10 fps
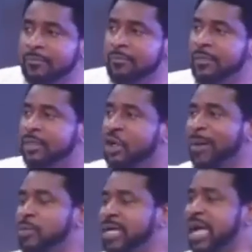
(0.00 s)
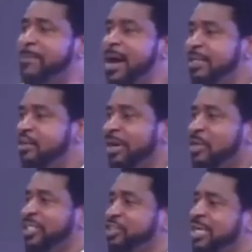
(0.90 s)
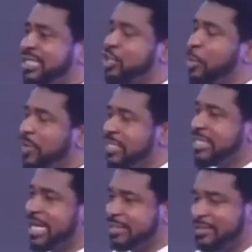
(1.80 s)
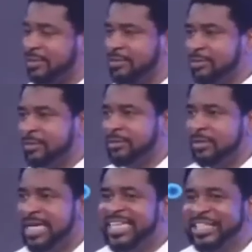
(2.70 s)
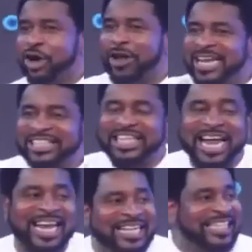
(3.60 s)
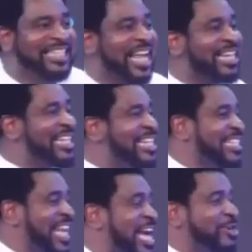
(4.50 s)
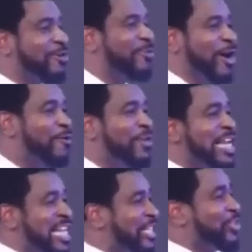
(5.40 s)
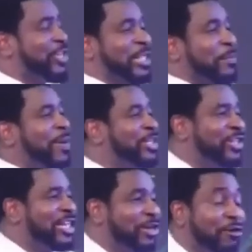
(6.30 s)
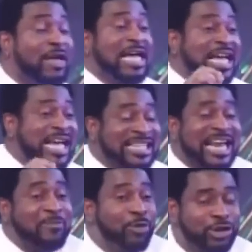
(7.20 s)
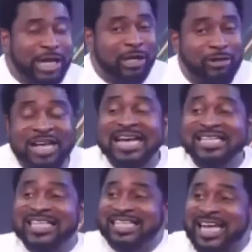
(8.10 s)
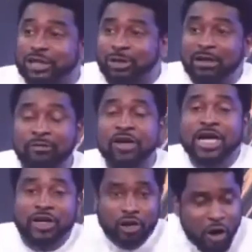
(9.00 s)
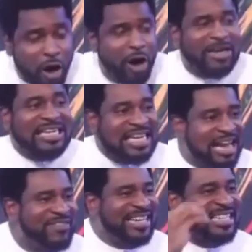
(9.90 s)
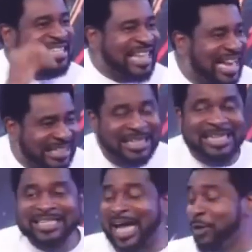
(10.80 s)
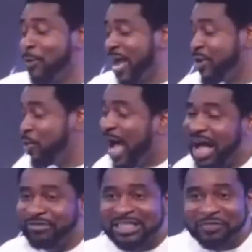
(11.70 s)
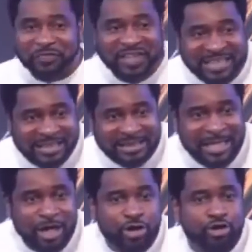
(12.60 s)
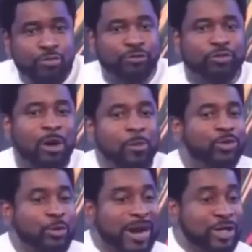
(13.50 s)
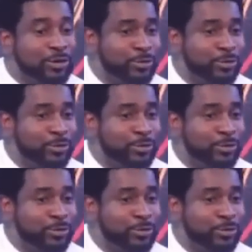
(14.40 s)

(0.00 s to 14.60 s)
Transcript: nobody will get married. Nobody will be interested in the opposite sex. The only challenge is that this kind of love is just a passionate love. It's an emotional love. It's a sexual love. God never designed that when you have these feelings, you move to, I want to marry you.